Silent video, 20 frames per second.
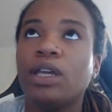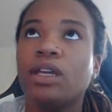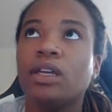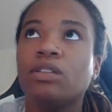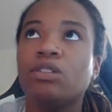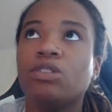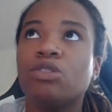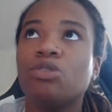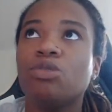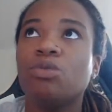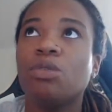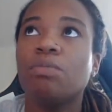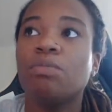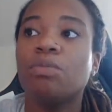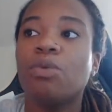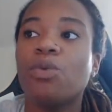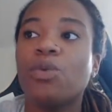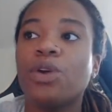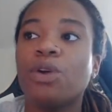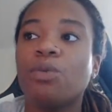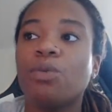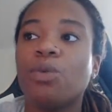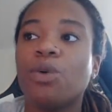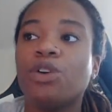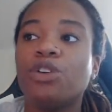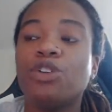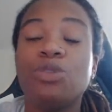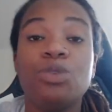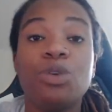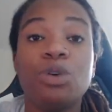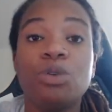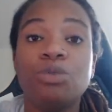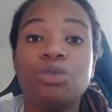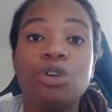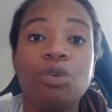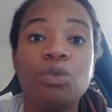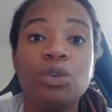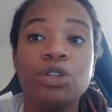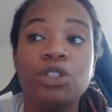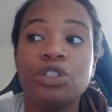gets to a point where you don't
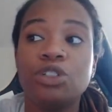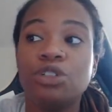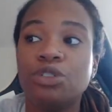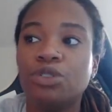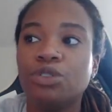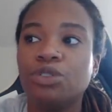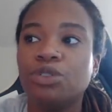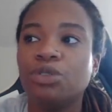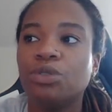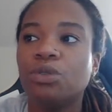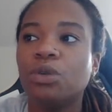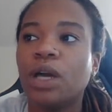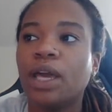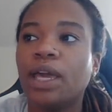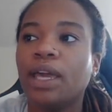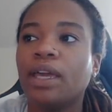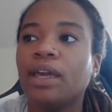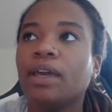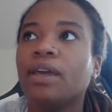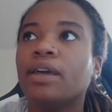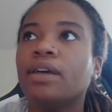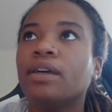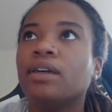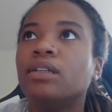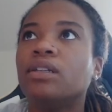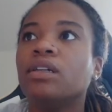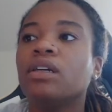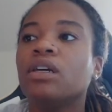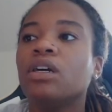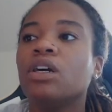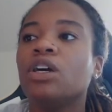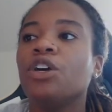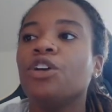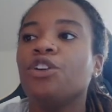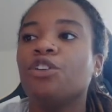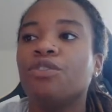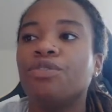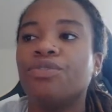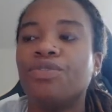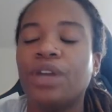know what to do and
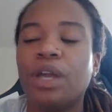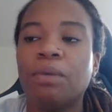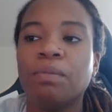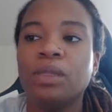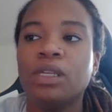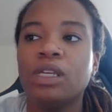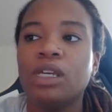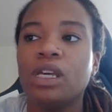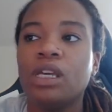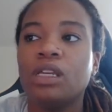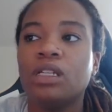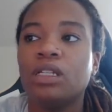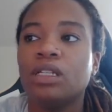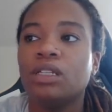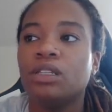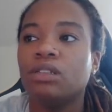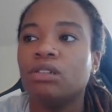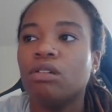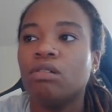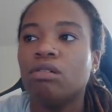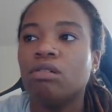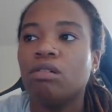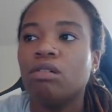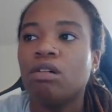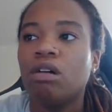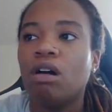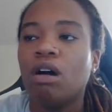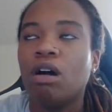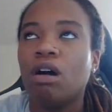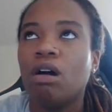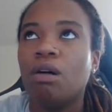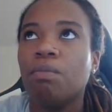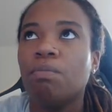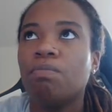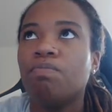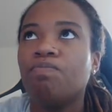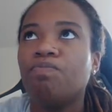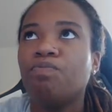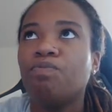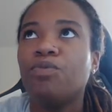your family is
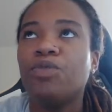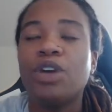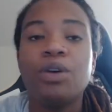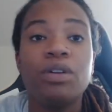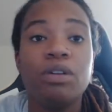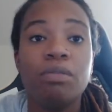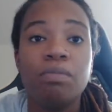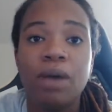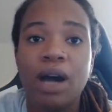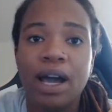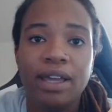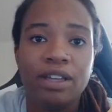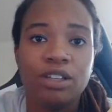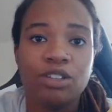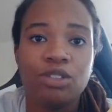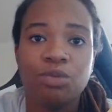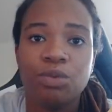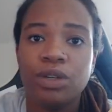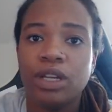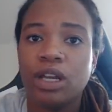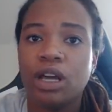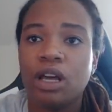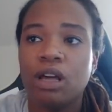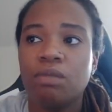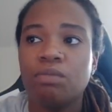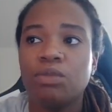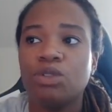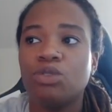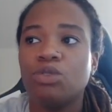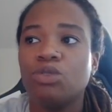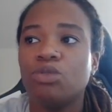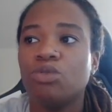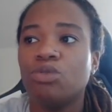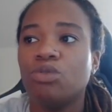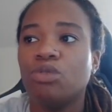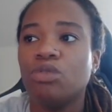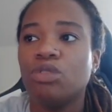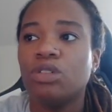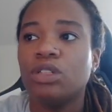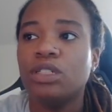very biased when it comes
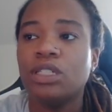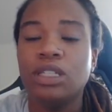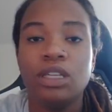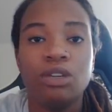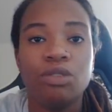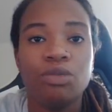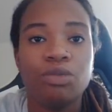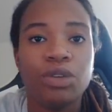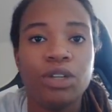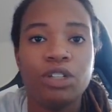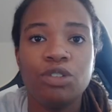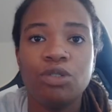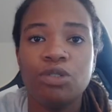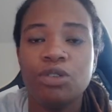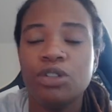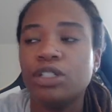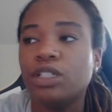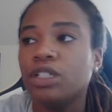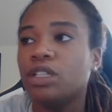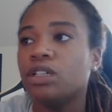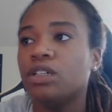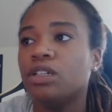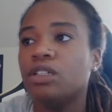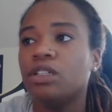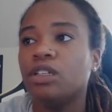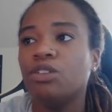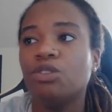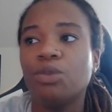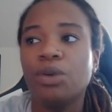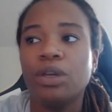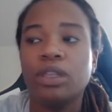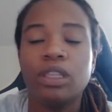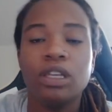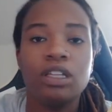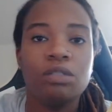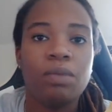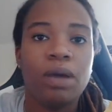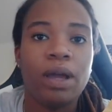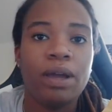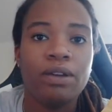to seeking resources and doing
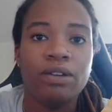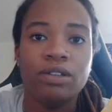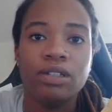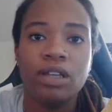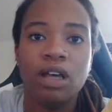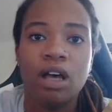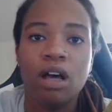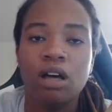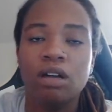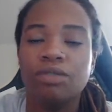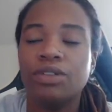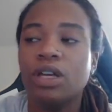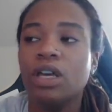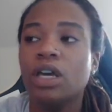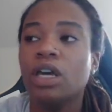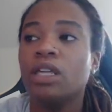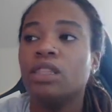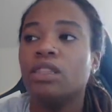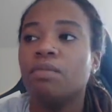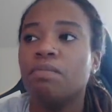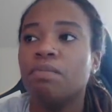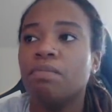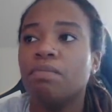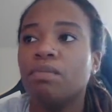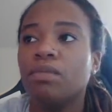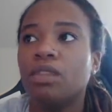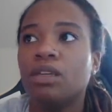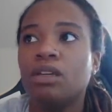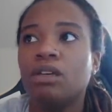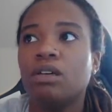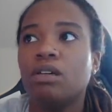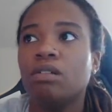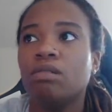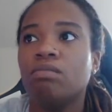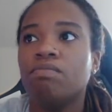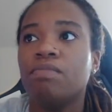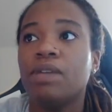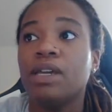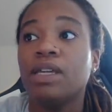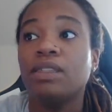things by yourself, the
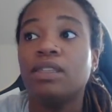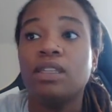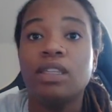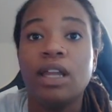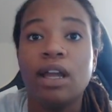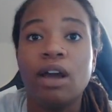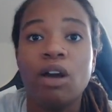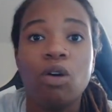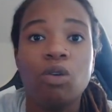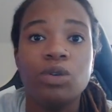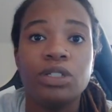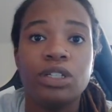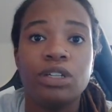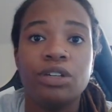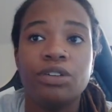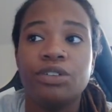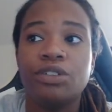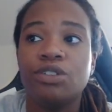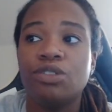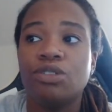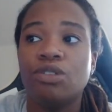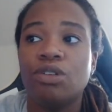main thing that I always hear is,